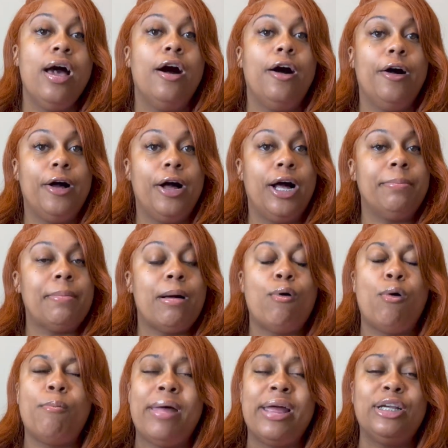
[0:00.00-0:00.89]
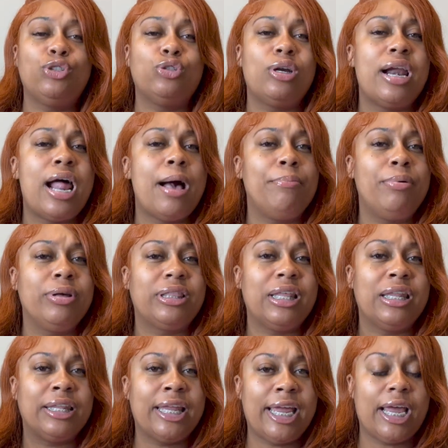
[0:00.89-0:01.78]
Um, I will make sure that I put
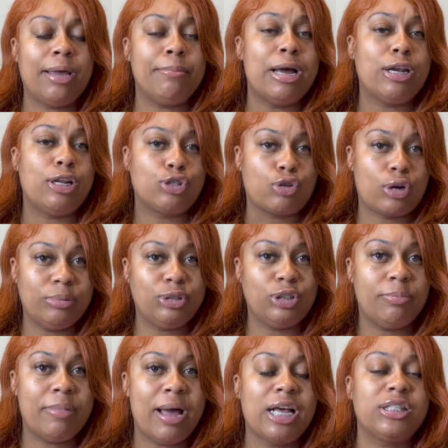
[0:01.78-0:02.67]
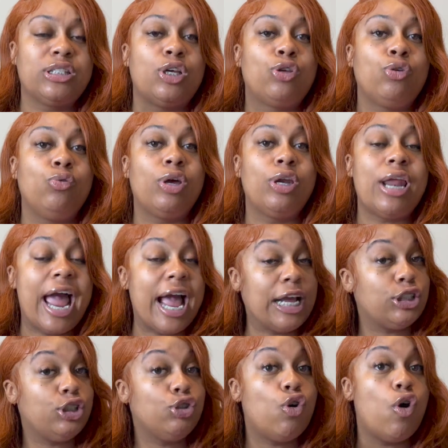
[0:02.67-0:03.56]
the link in my description box so you can
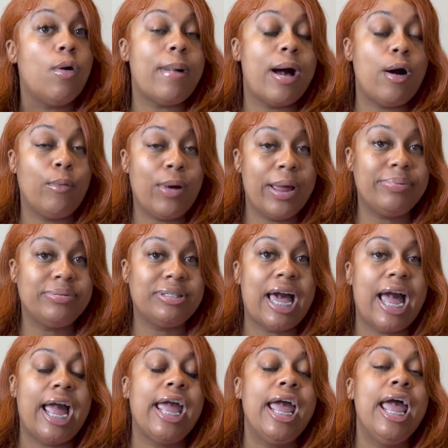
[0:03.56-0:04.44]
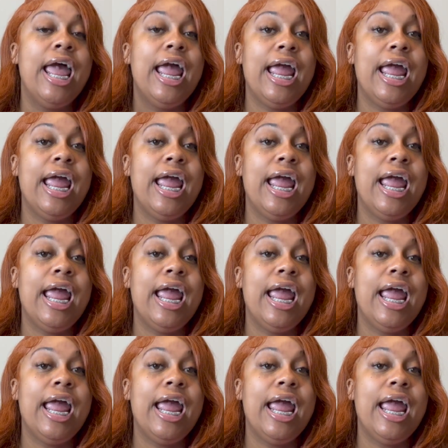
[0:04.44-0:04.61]
actually go on my website